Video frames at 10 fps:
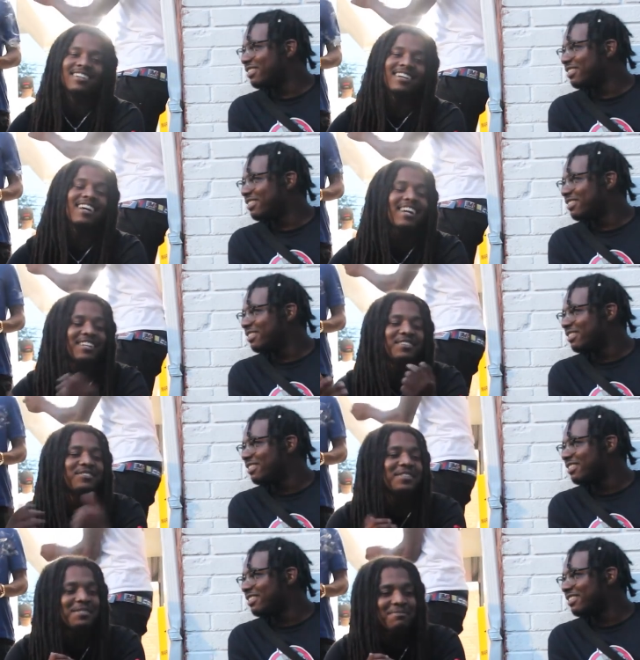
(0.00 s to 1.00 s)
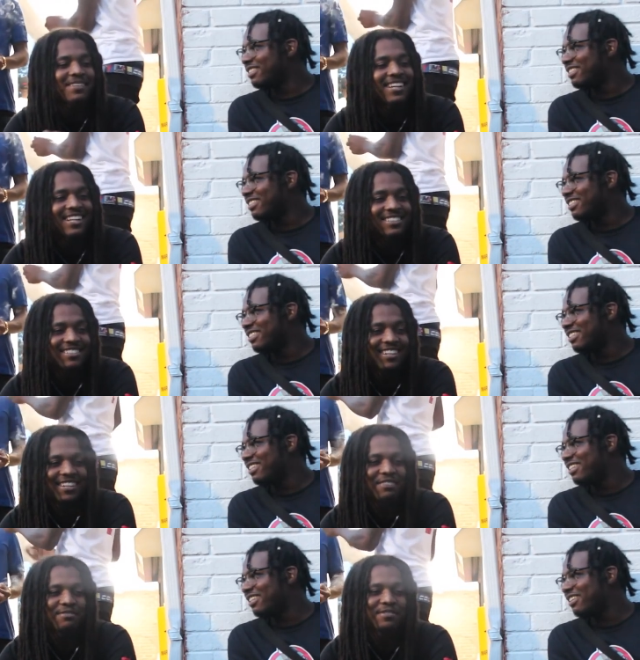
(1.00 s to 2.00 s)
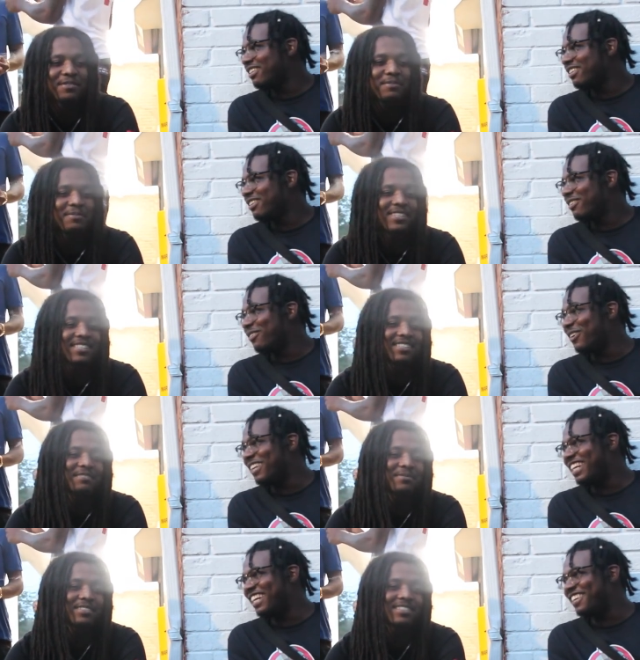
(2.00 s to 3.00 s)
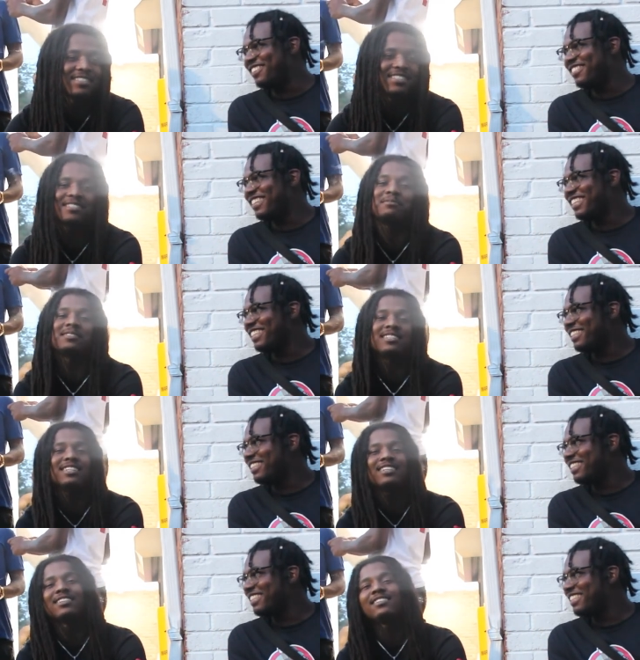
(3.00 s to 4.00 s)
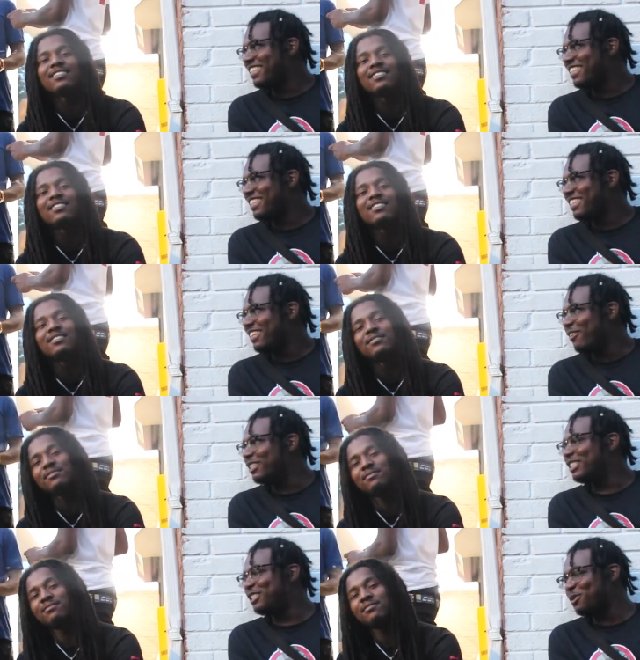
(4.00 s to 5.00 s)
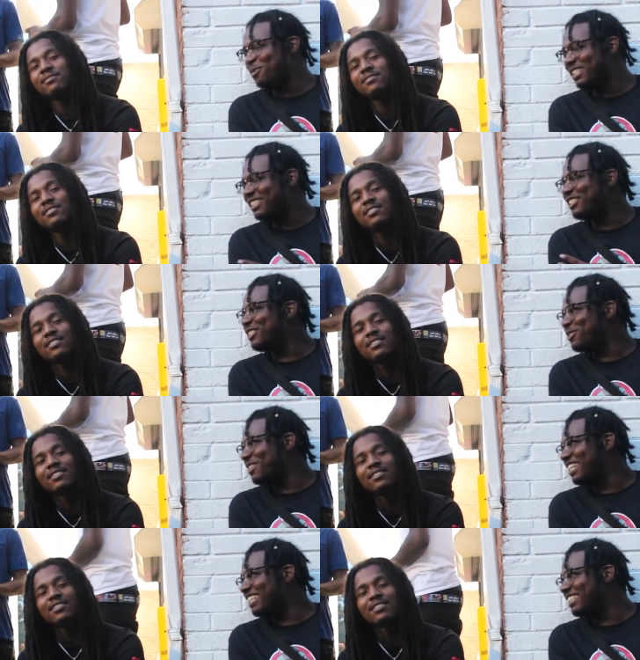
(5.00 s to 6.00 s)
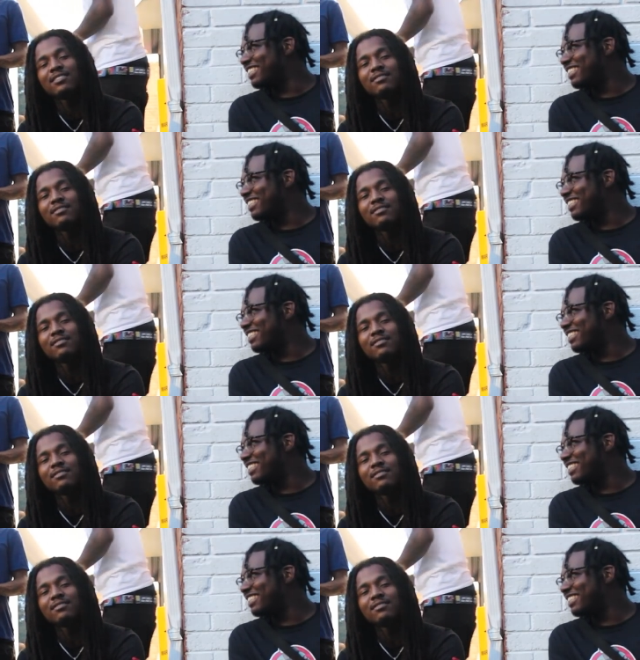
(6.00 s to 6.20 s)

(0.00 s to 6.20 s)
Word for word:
Speaker 1: had a threesome last night. You feel me? Real loud. Shit was lit. You
Speaker 2: know? Was it two bitches or two niggas?